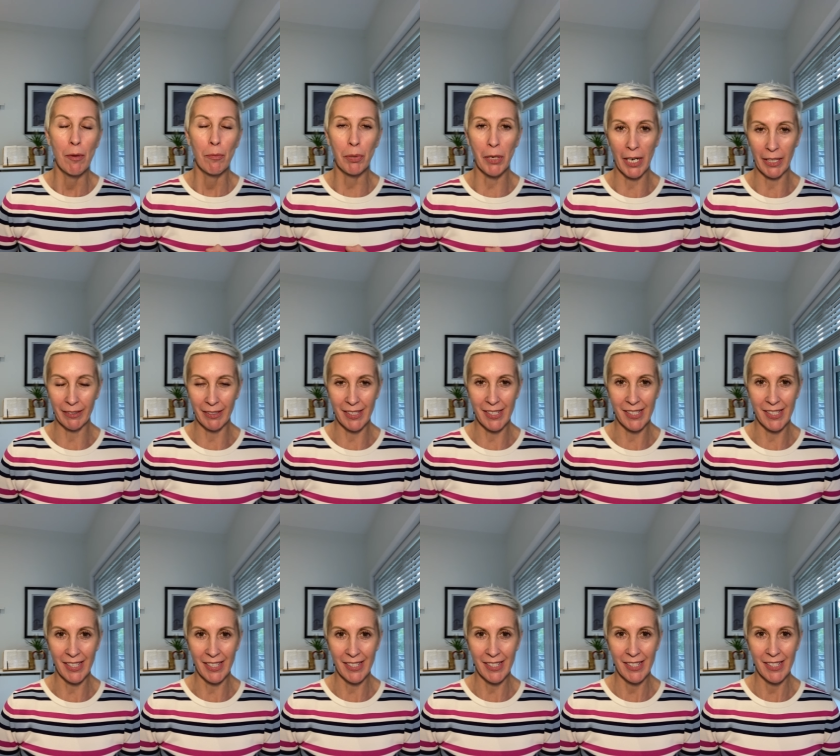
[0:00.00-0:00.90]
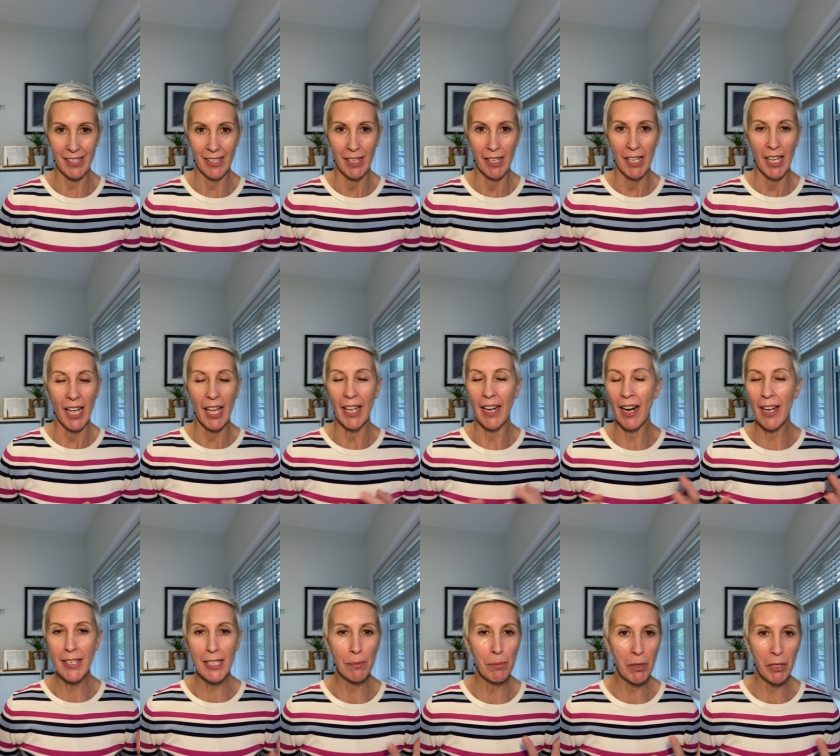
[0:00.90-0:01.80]
Practice this and
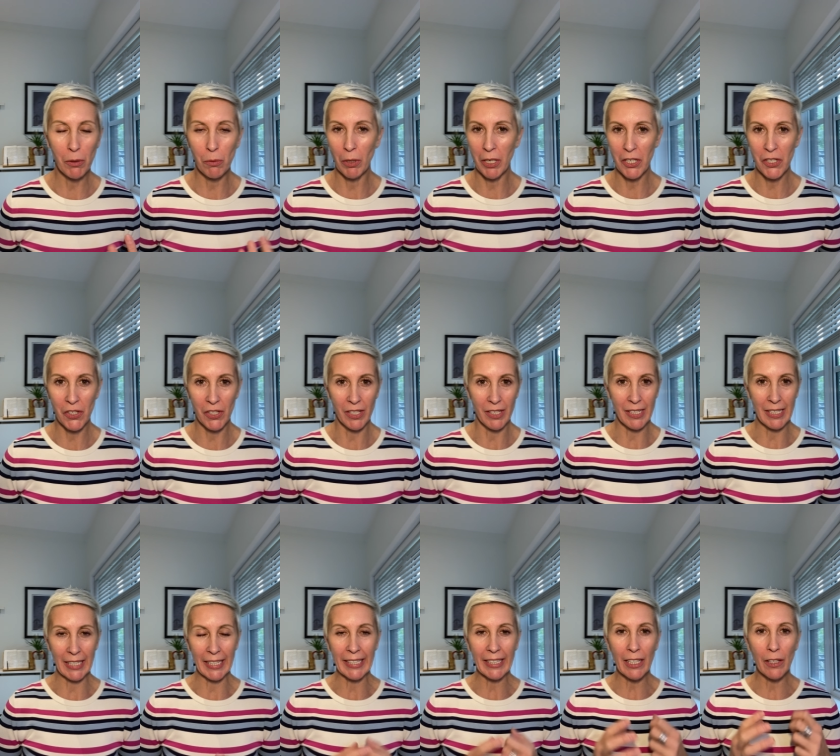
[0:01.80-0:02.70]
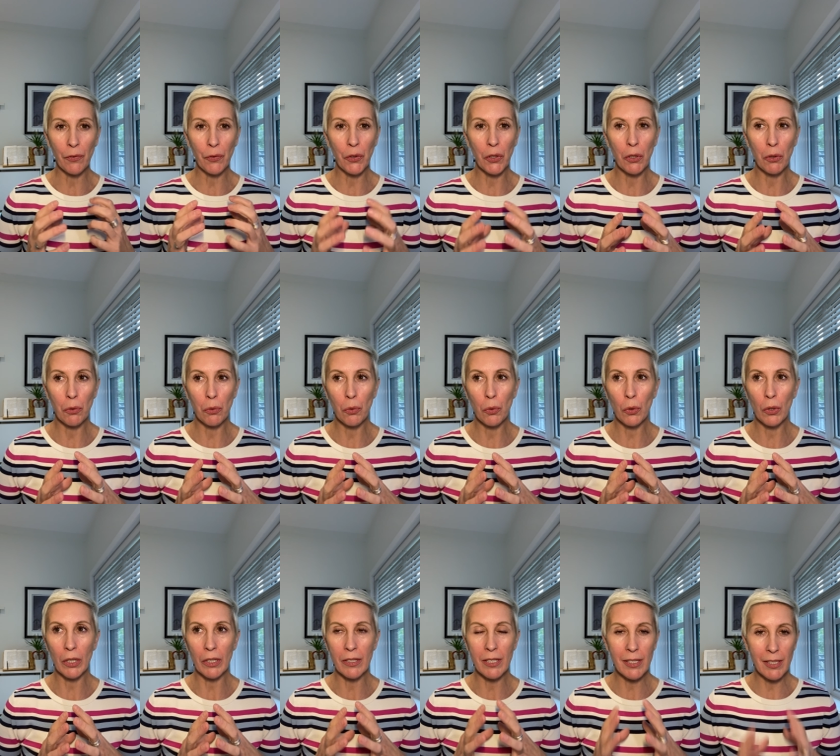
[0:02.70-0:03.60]
ask me a question. Like, if
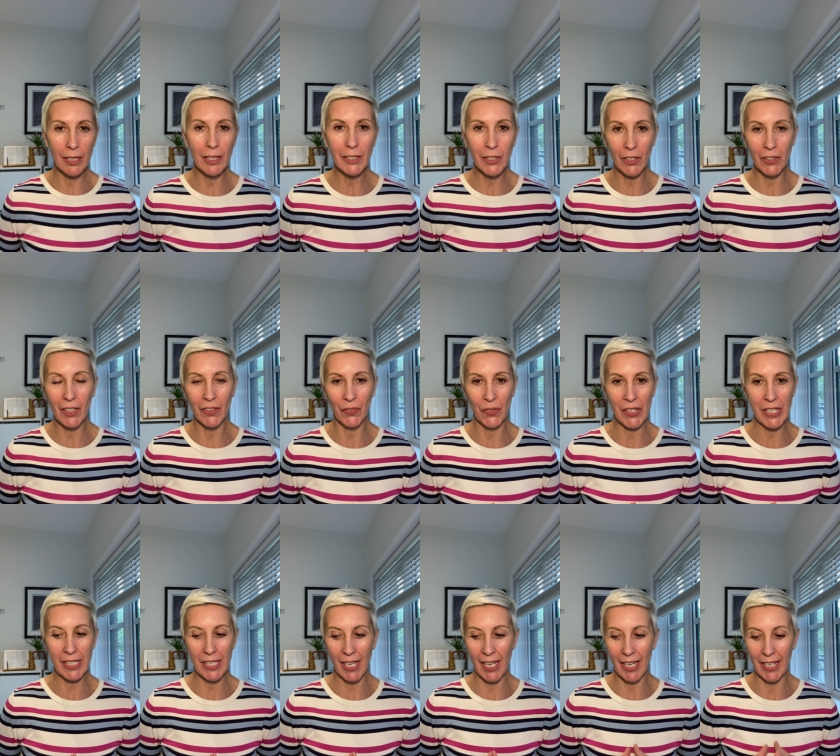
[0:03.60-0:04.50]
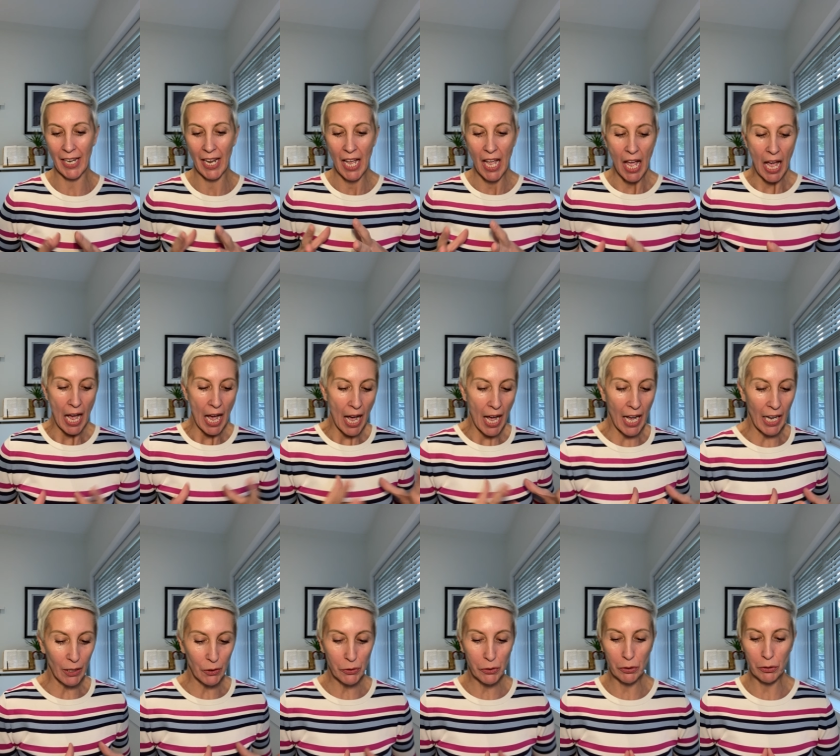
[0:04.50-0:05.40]
you still don't understand
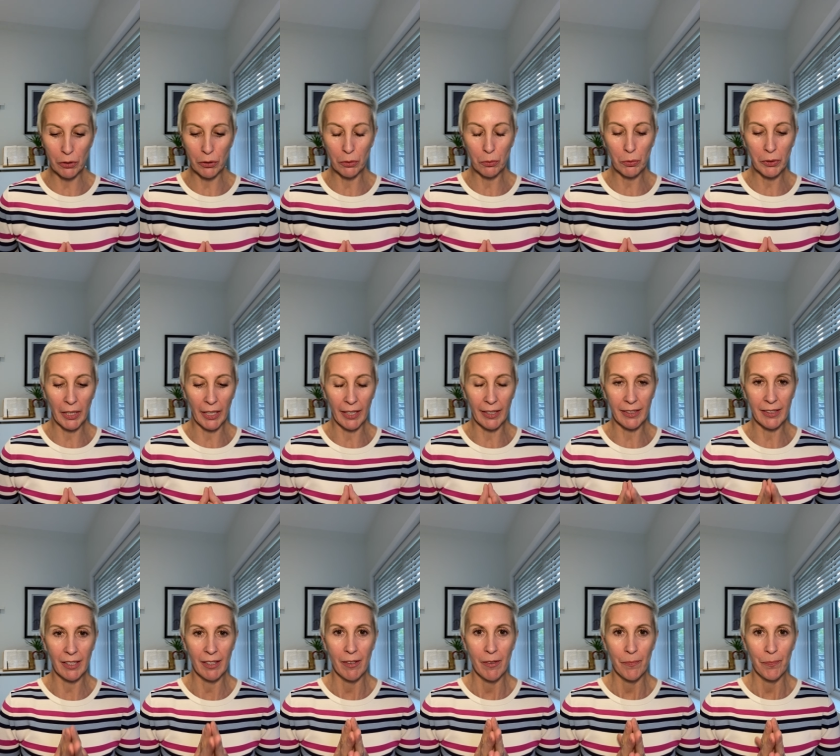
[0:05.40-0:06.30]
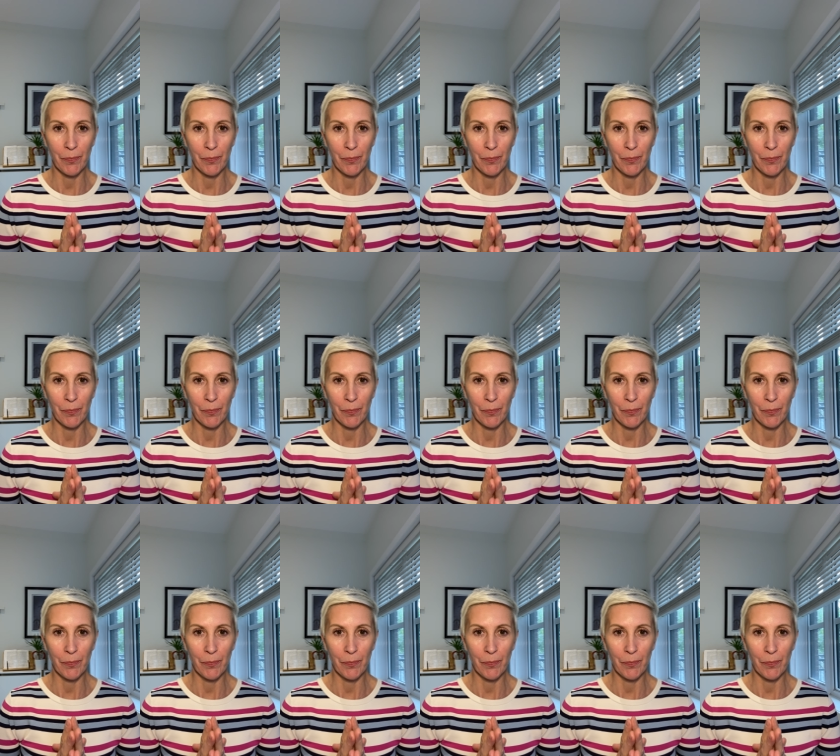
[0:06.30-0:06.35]
how to do that,